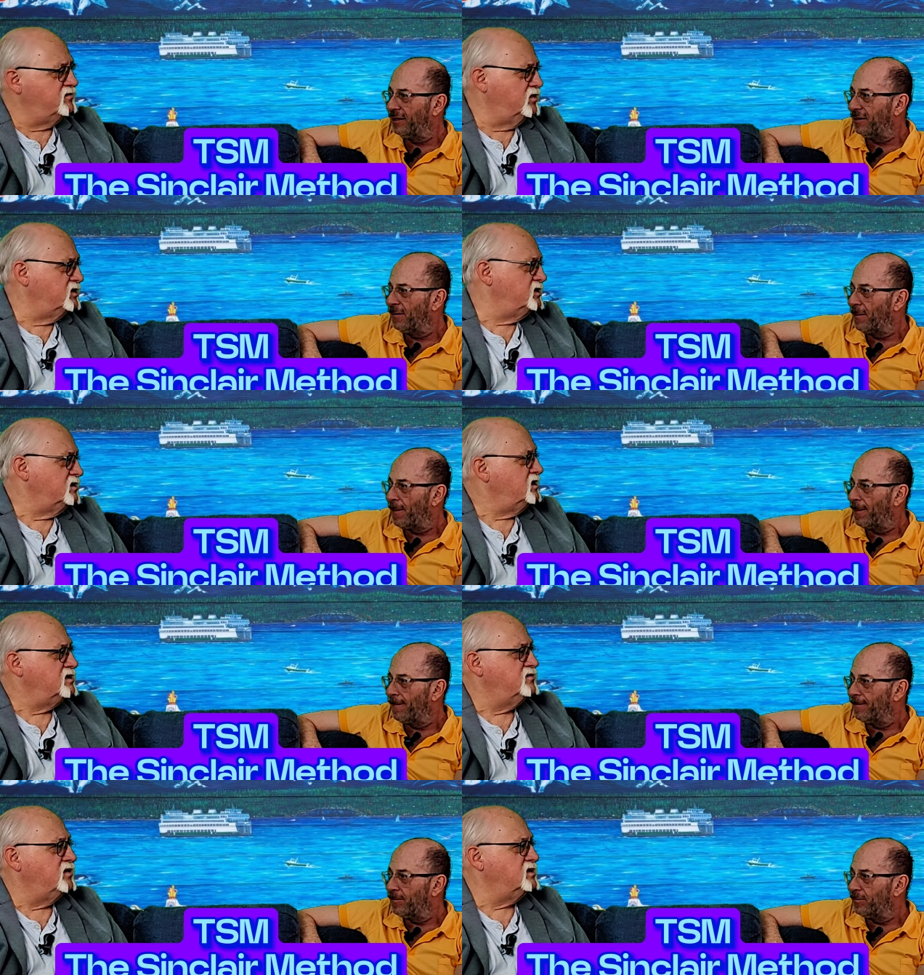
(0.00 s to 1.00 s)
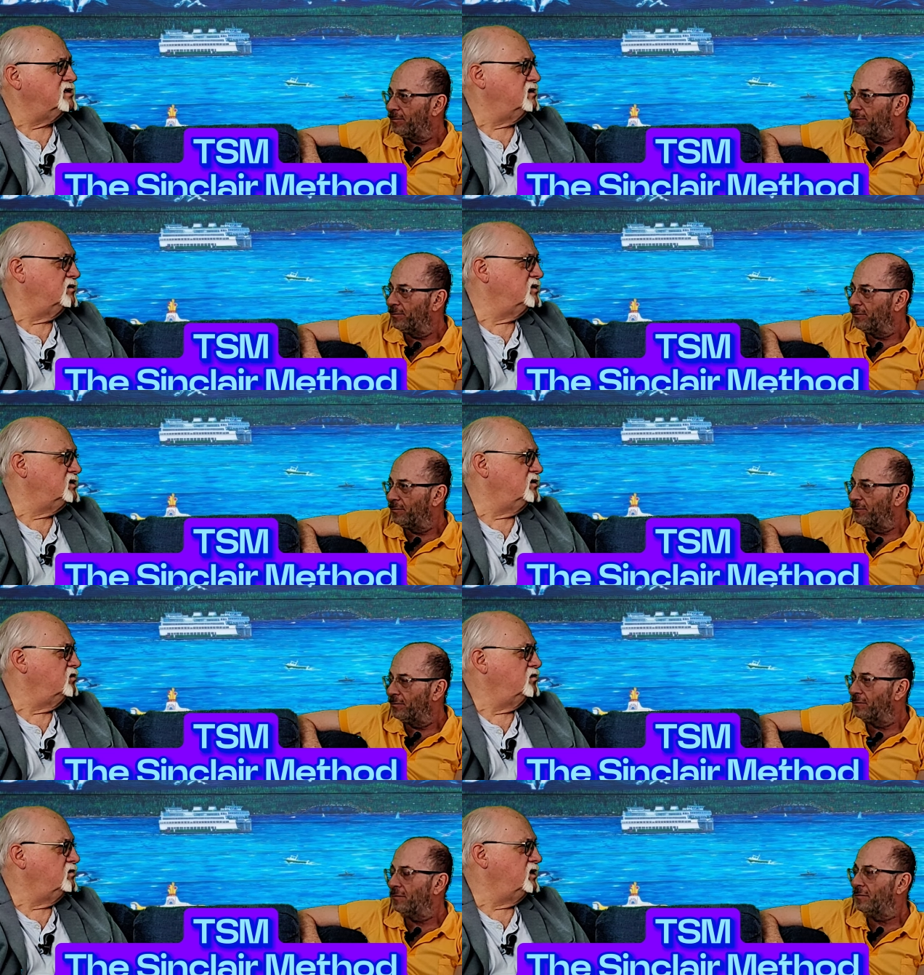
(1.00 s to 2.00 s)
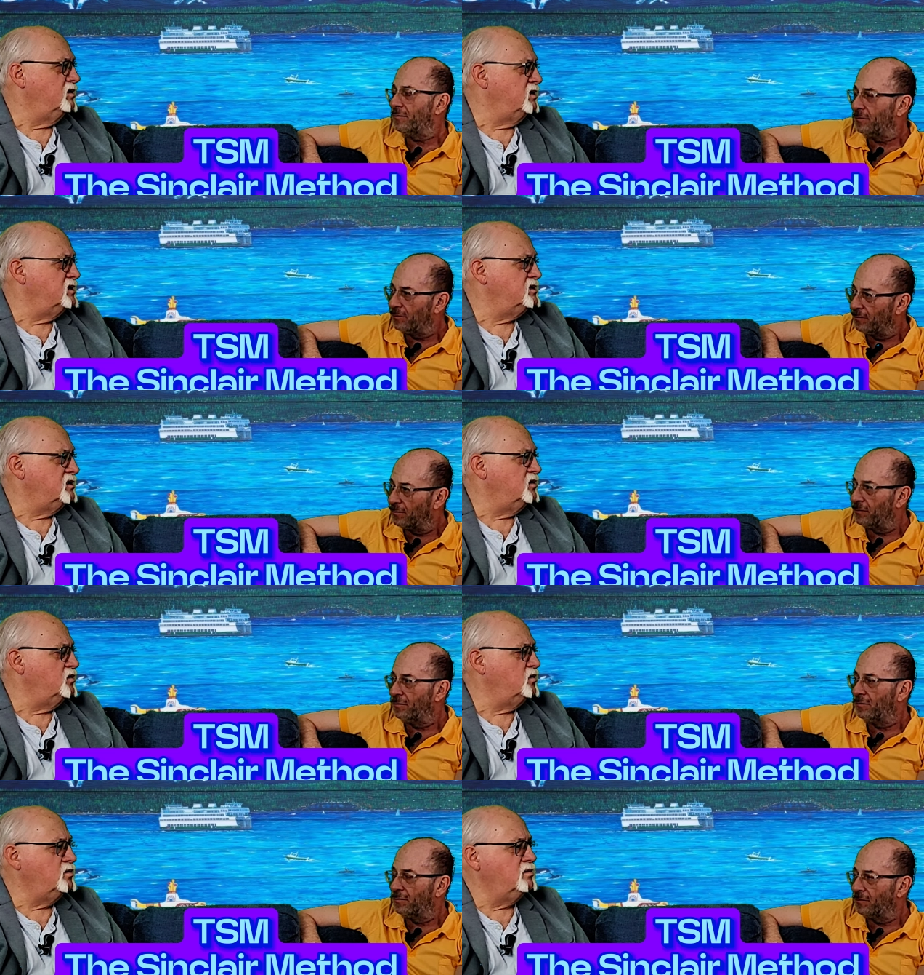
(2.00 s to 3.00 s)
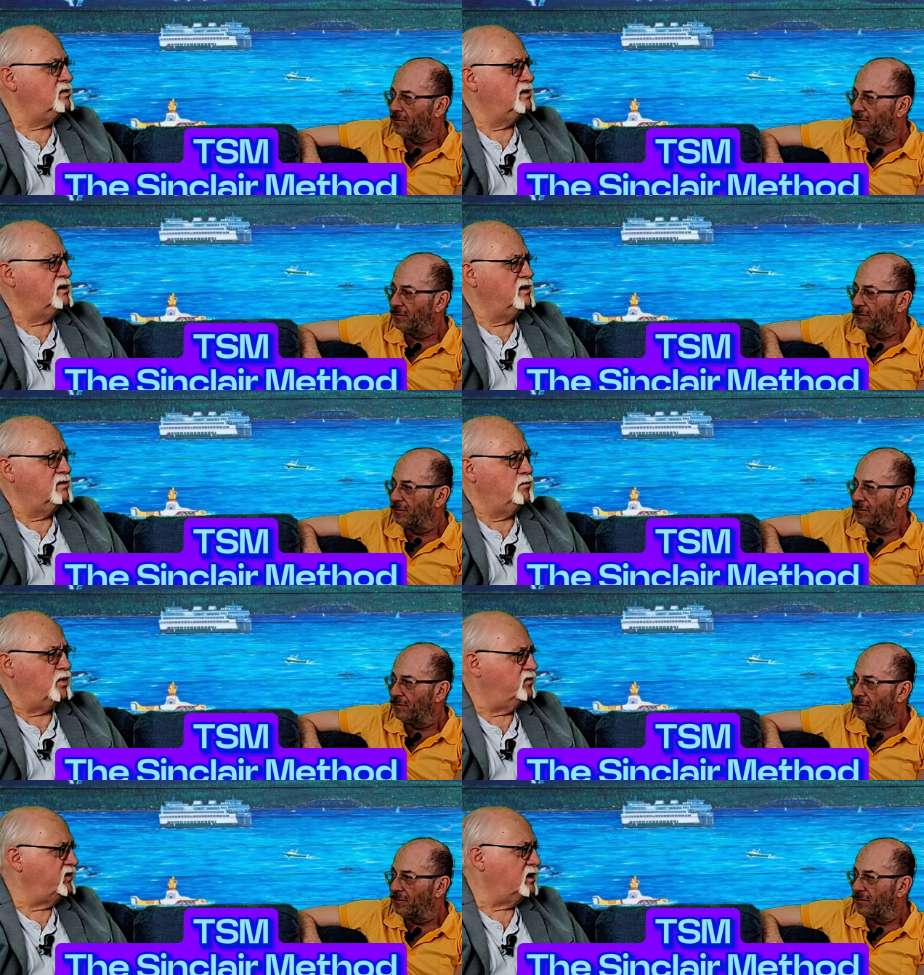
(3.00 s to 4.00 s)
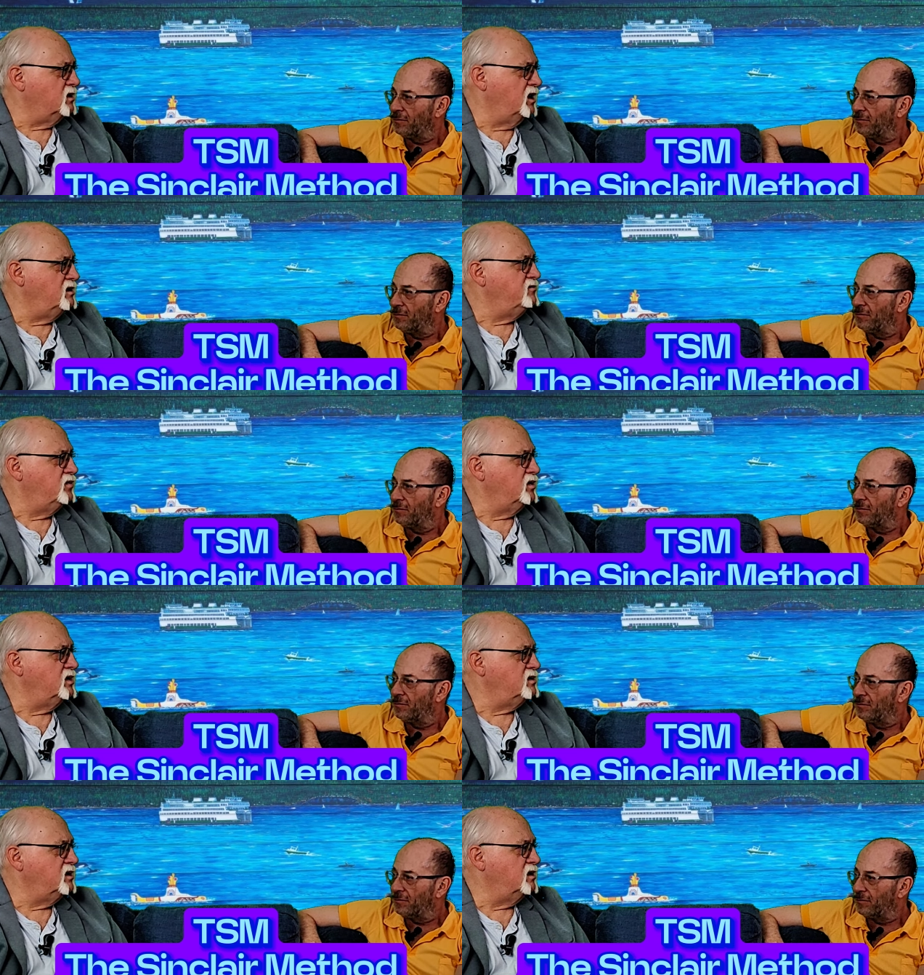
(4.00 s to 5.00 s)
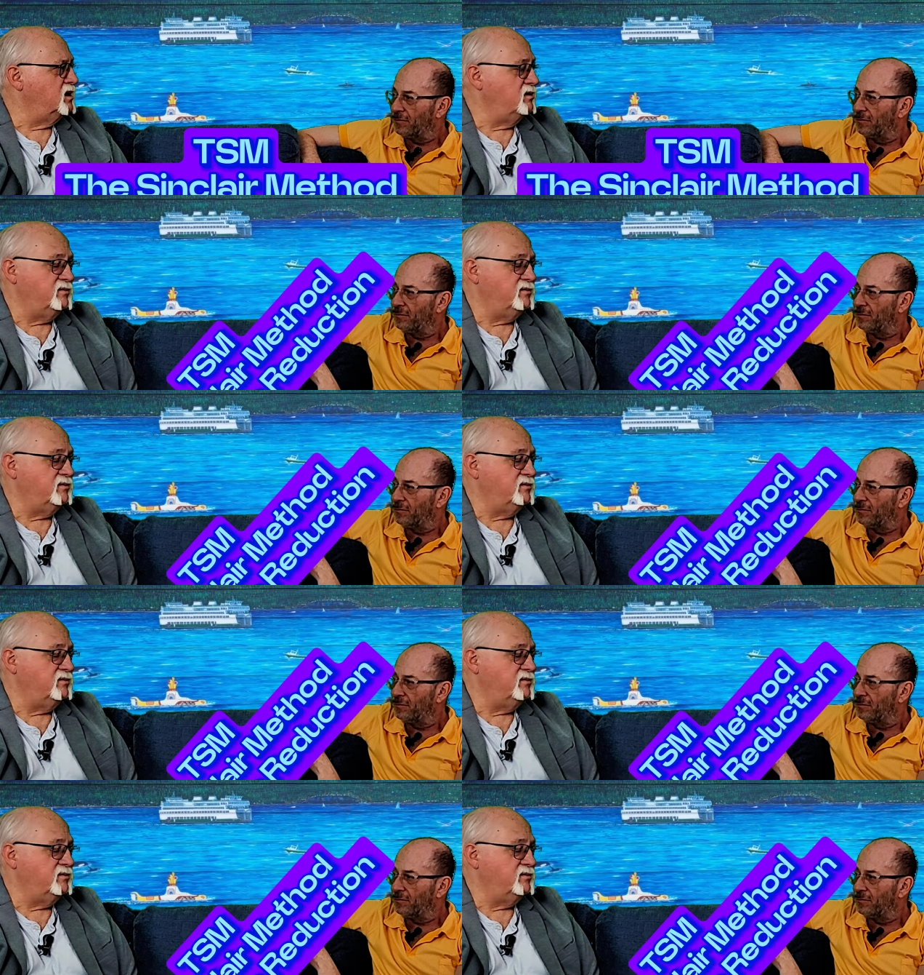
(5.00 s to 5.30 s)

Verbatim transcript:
Speaker 1: Unfortunately, it's fuzzy. There is no there is no perfect line for it. There,